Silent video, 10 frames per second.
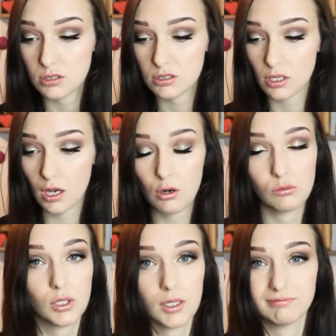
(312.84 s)

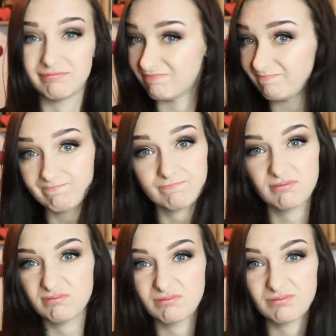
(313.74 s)
So
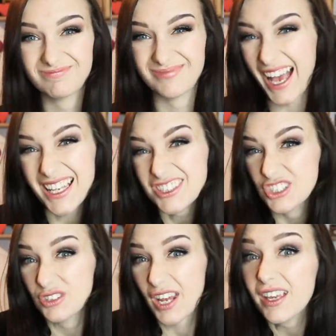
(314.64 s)
that's
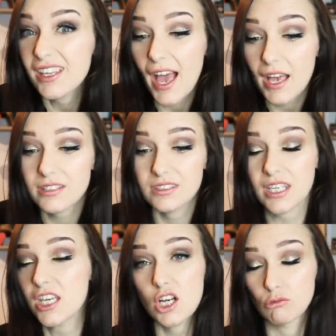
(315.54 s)
good, I guess.
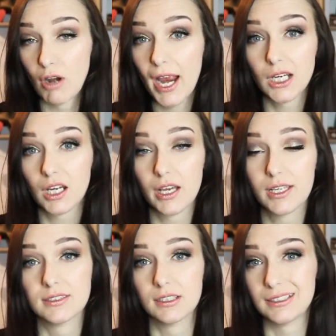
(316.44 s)
He can
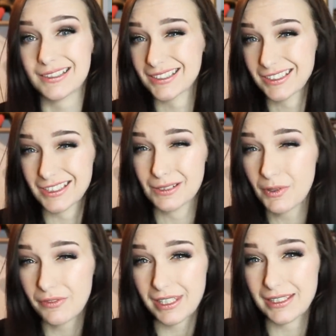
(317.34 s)
recognize at least some
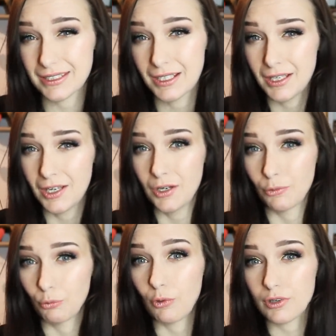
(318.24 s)
of these
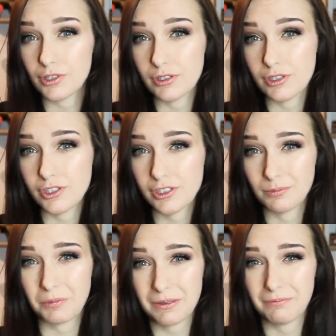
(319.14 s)
what
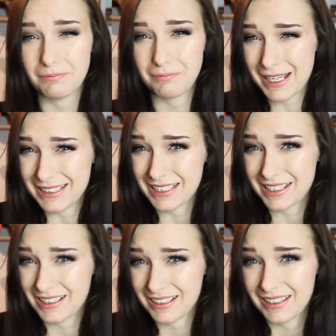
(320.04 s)
should be basic
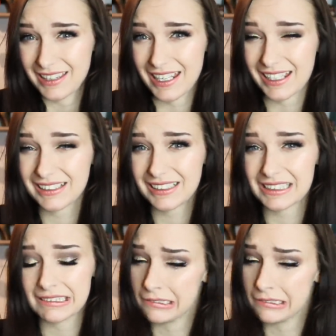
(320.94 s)
things.